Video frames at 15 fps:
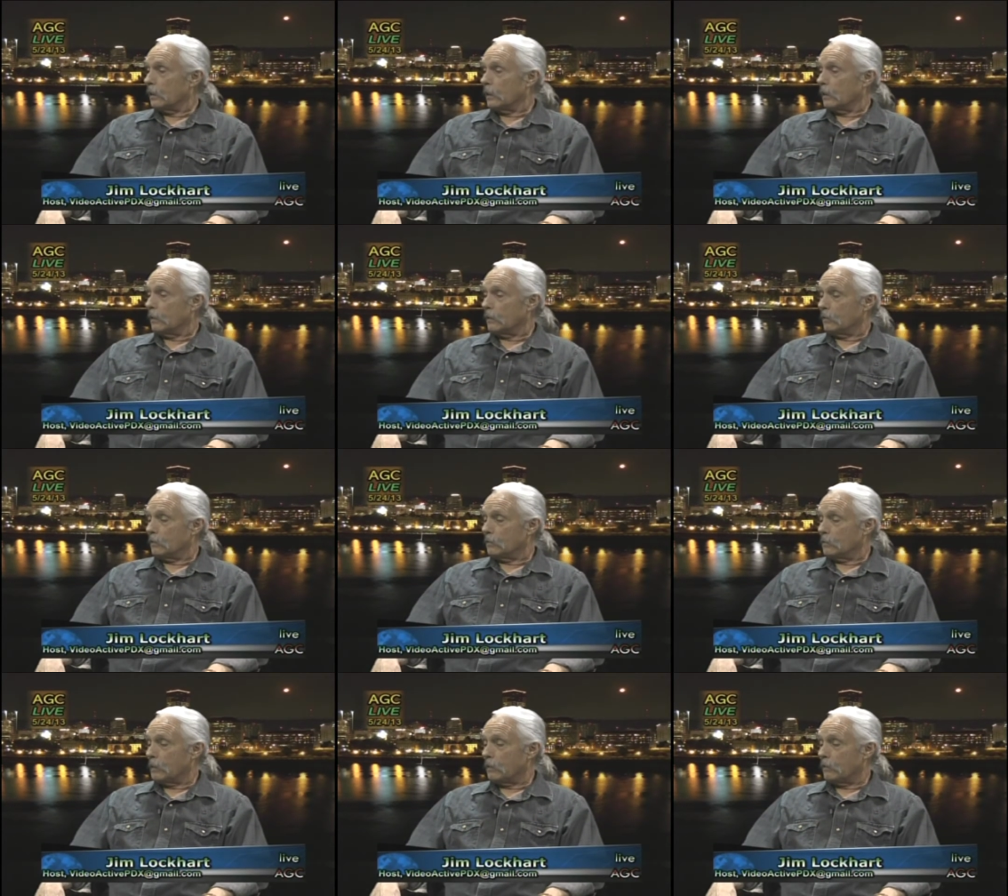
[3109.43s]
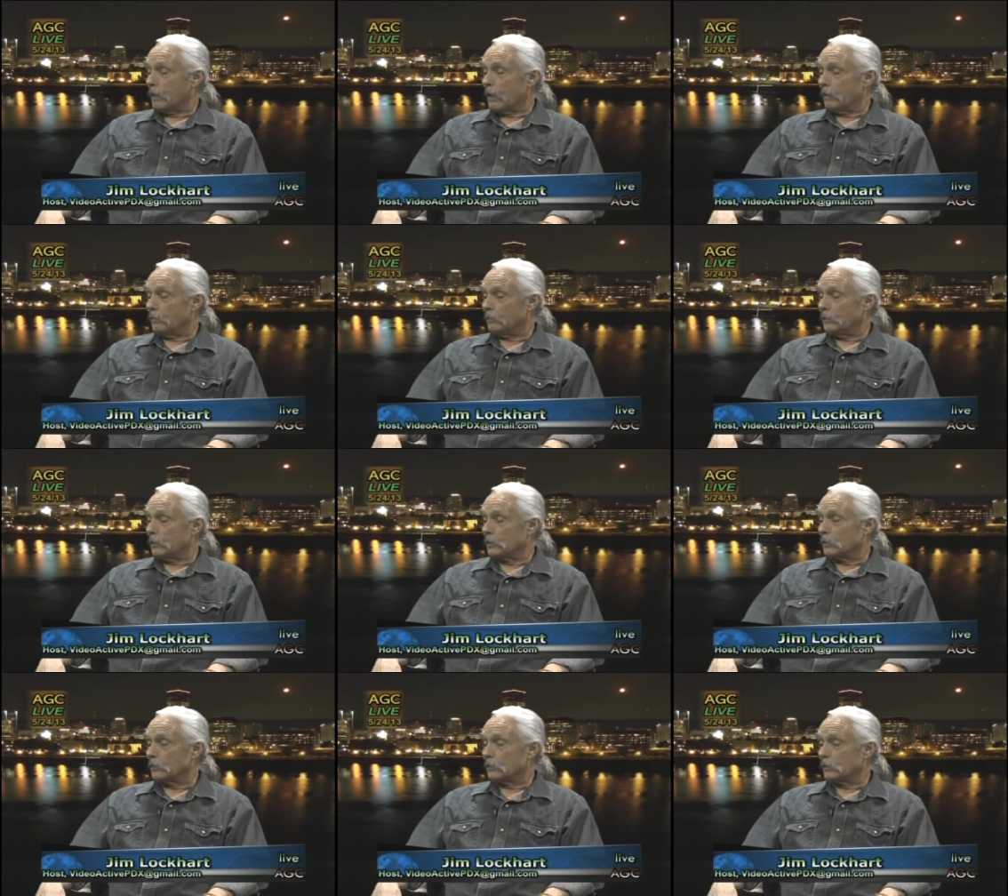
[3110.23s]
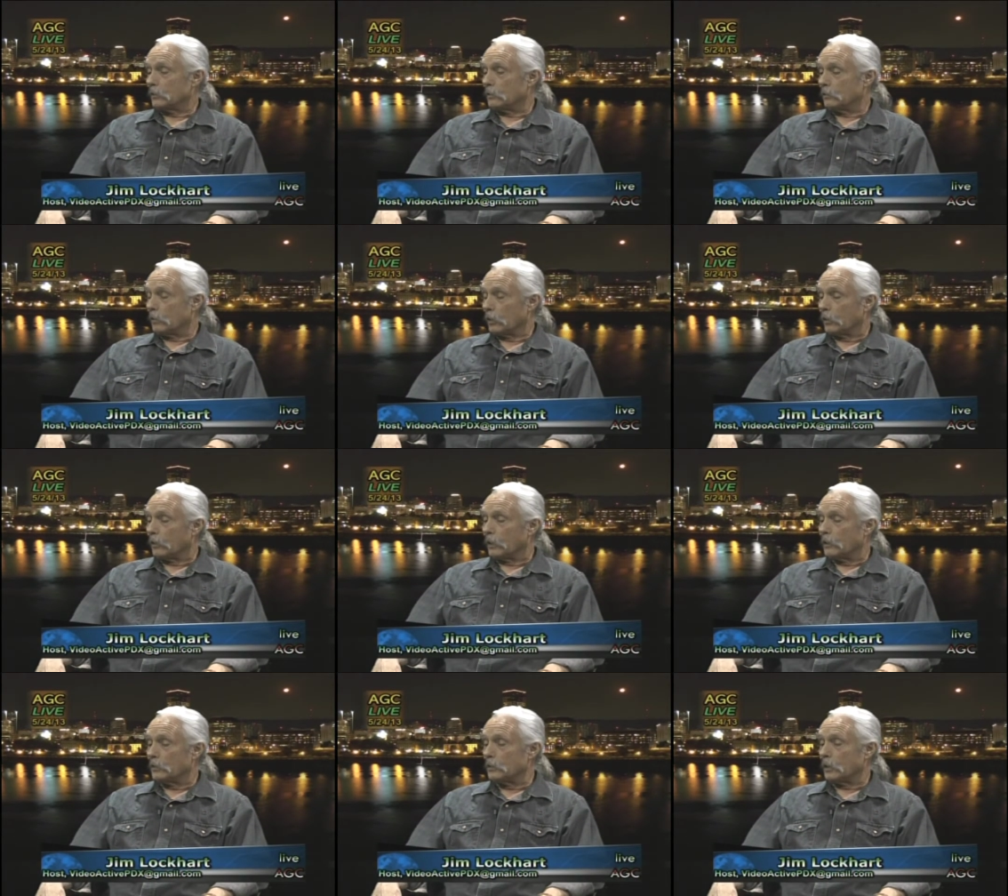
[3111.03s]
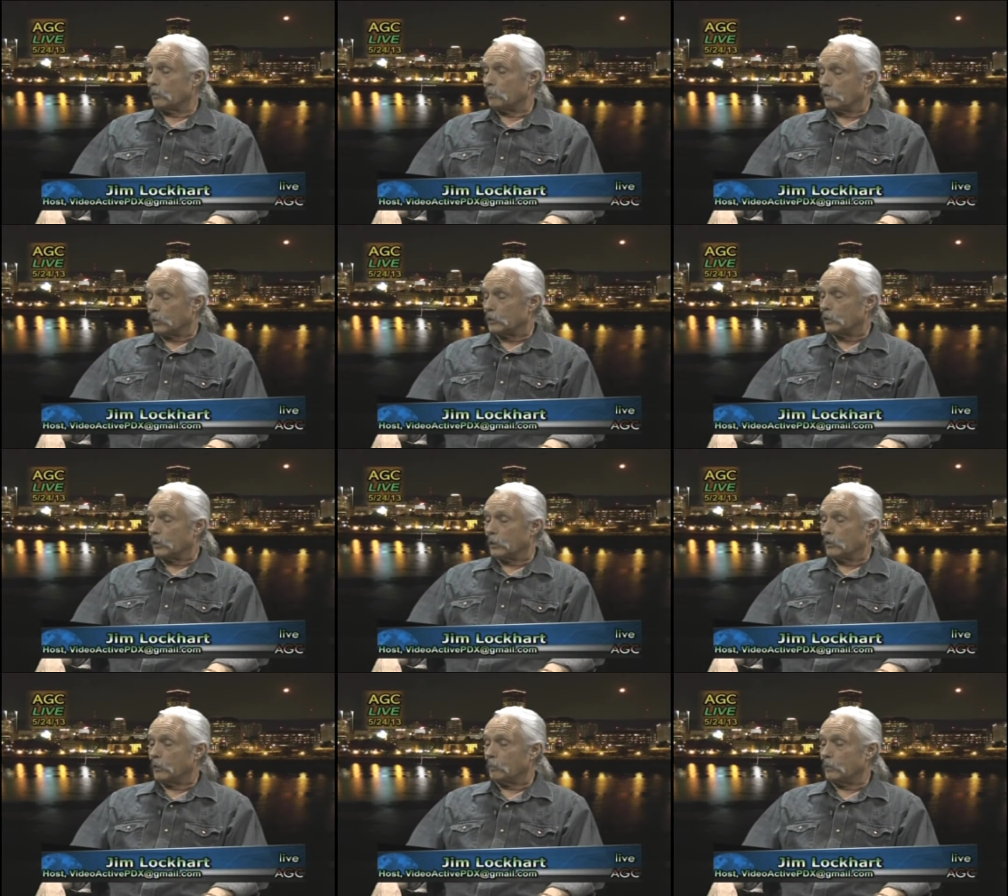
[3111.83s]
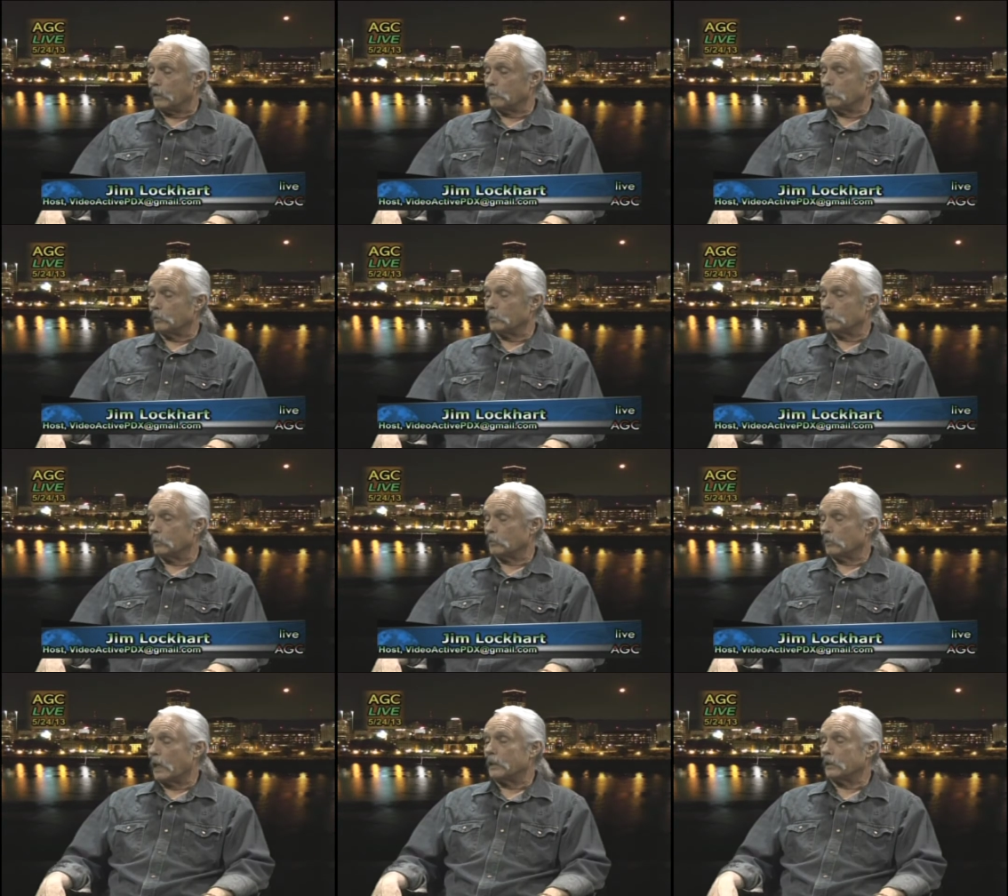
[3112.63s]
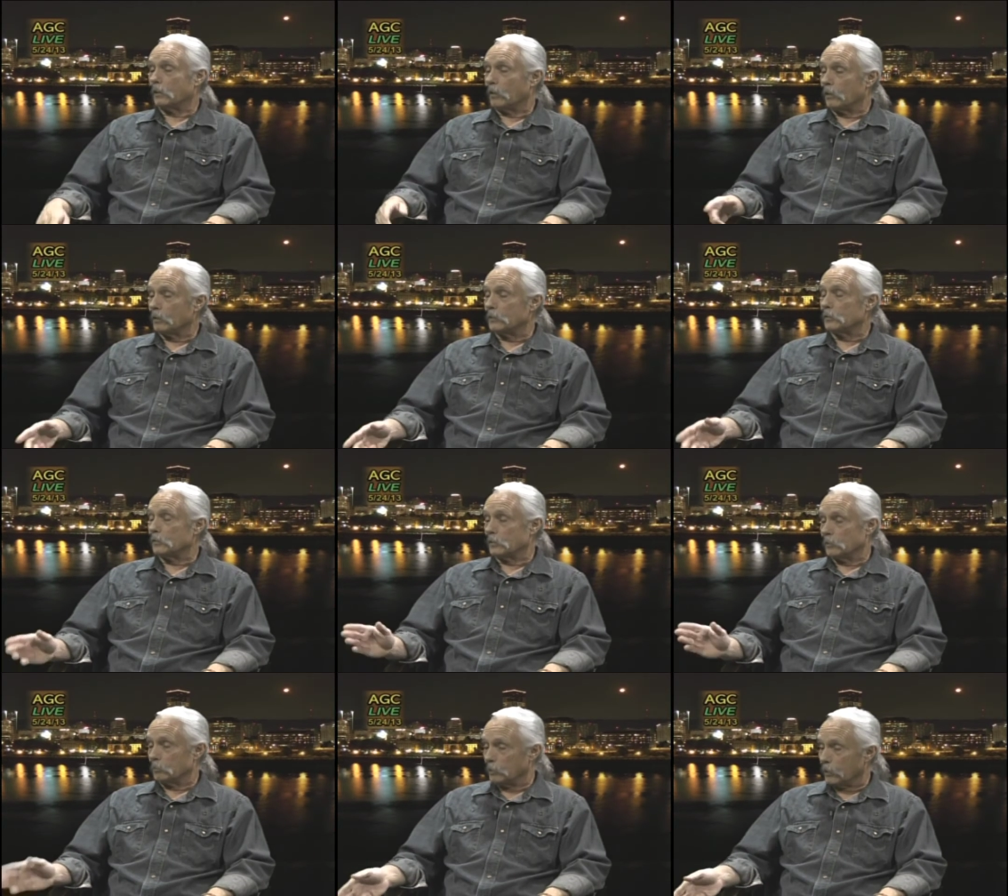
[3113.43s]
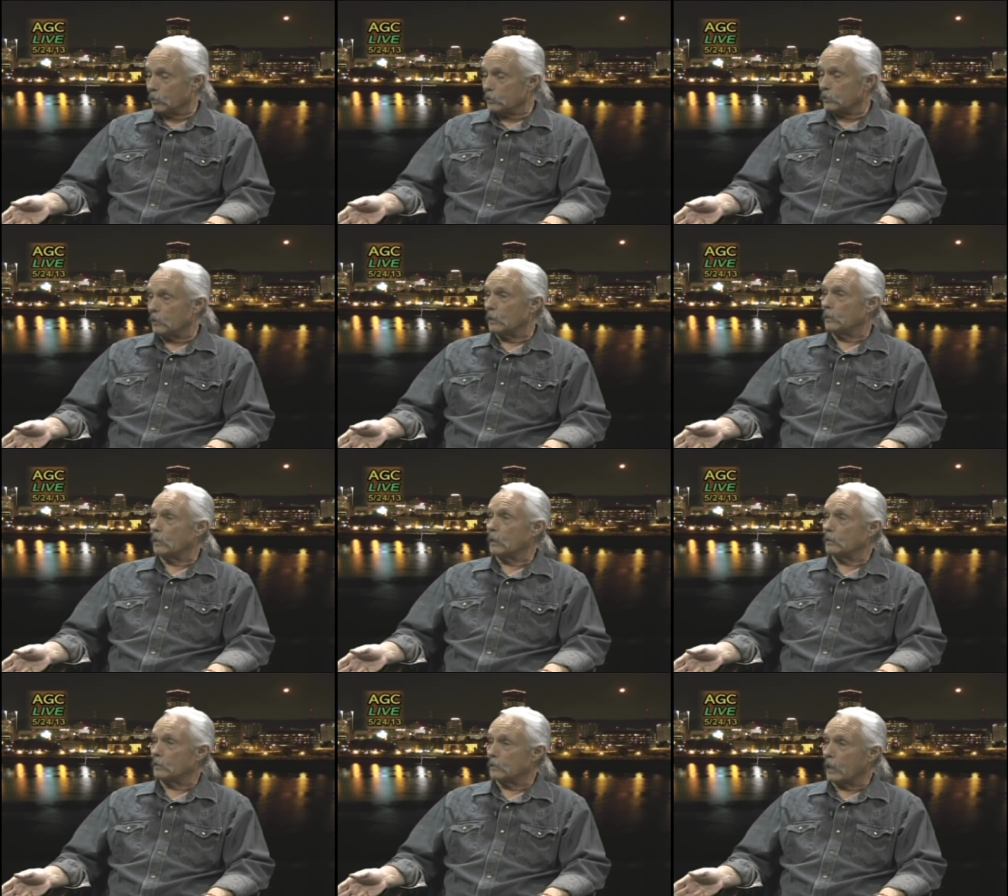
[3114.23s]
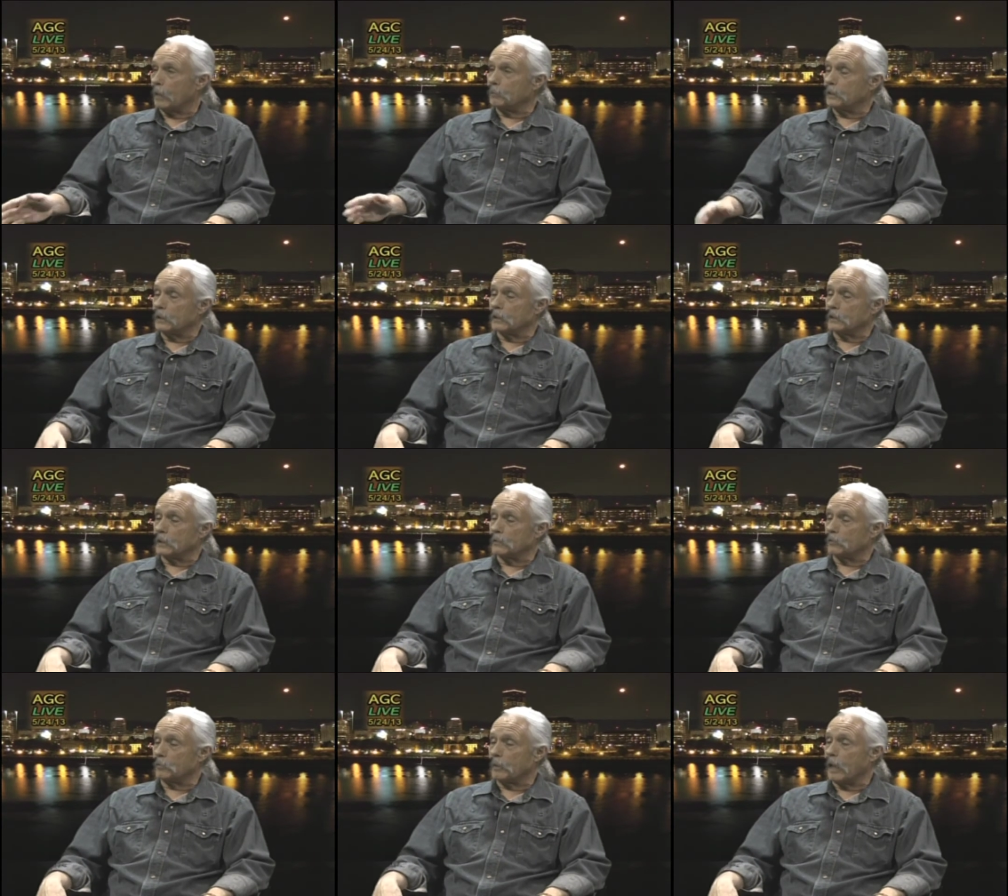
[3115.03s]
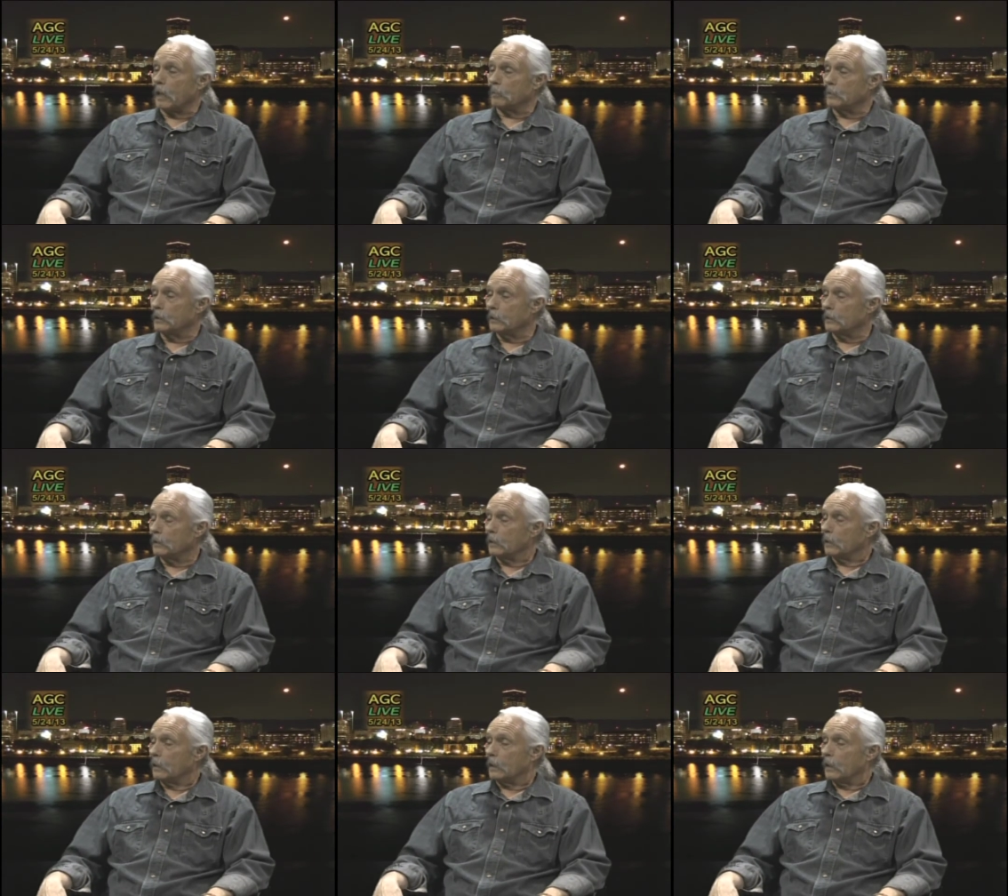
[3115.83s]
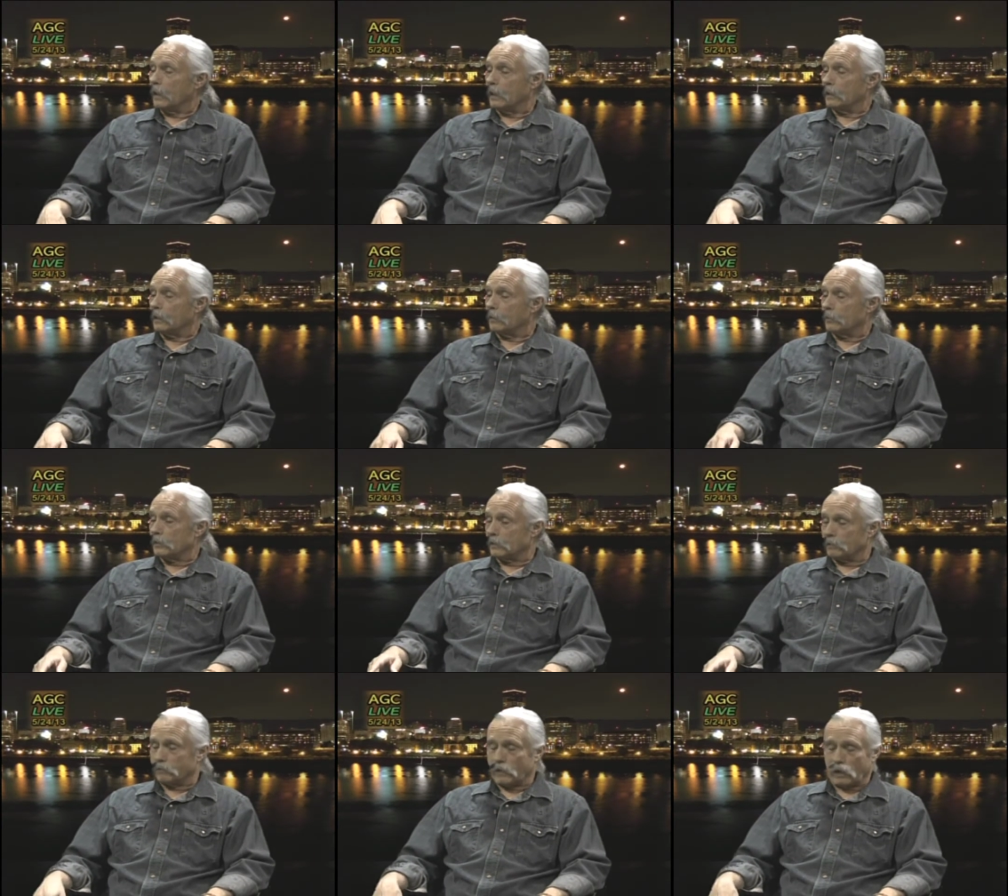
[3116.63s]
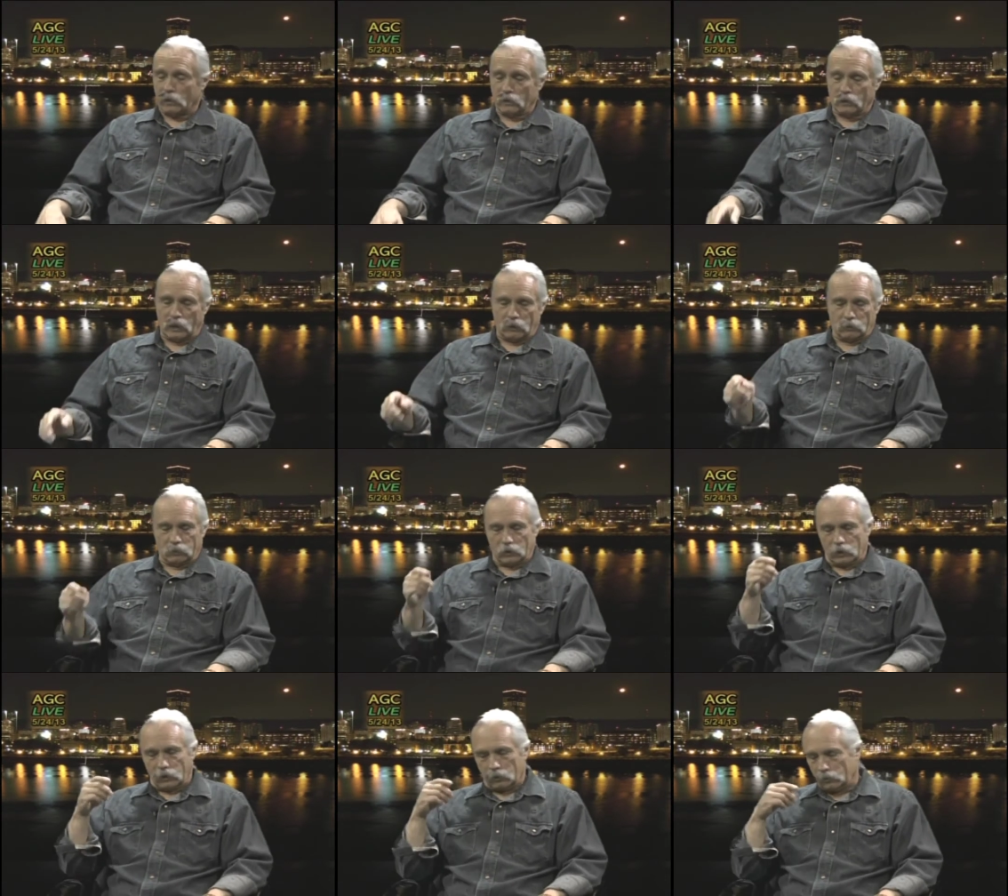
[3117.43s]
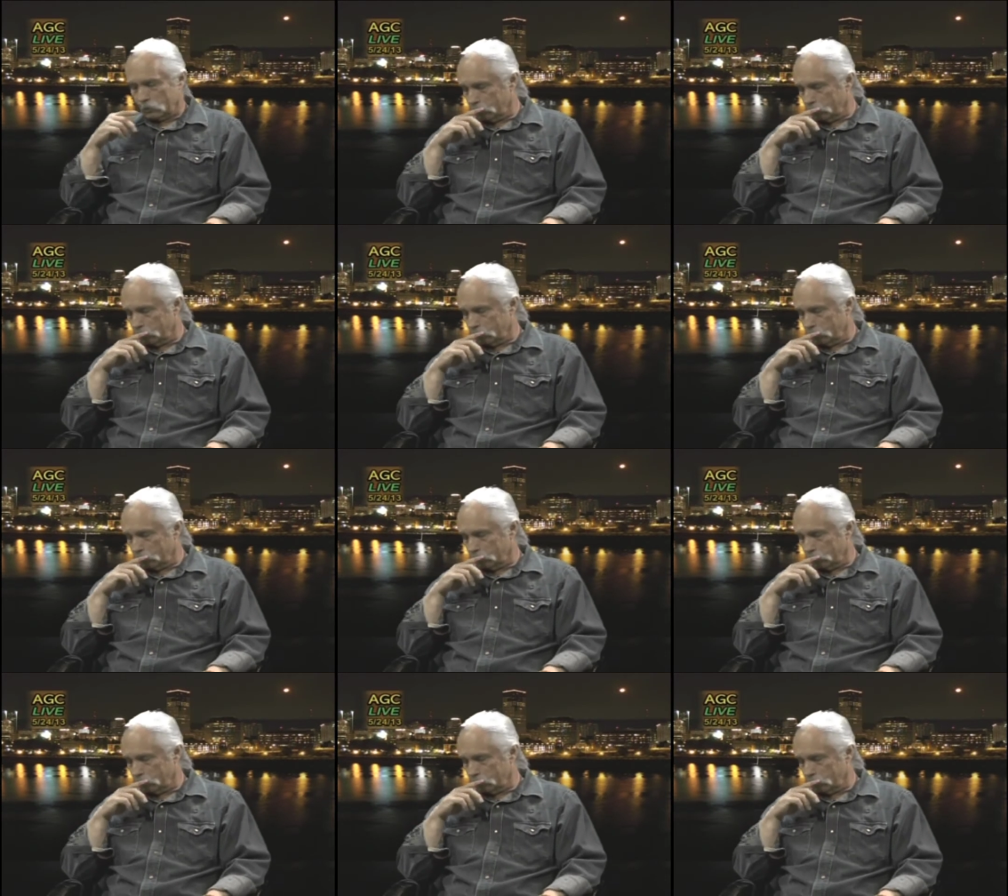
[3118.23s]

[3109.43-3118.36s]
Uh, they have dis- discouraged and persecuted people who were writing articles and books and, and stopped these things from happening. And there was a fellow named, uh,